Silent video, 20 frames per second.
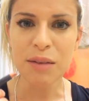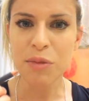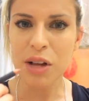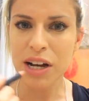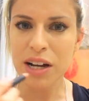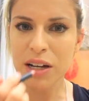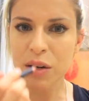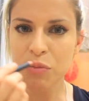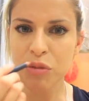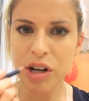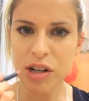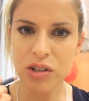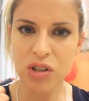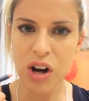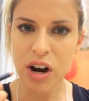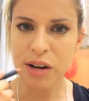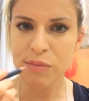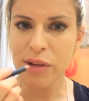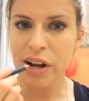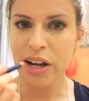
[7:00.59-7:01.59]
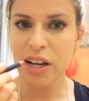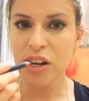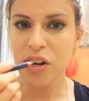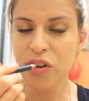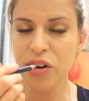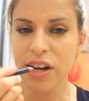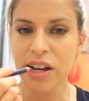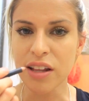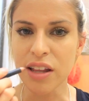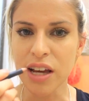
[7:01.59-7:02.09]
I'm not going to press hard. I'm not
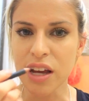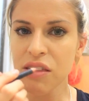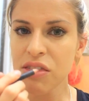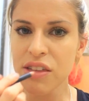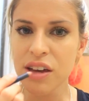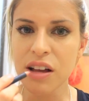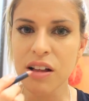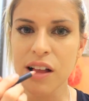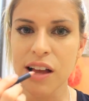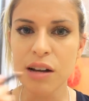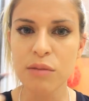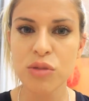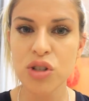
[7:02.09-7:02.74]
to create like a thick line.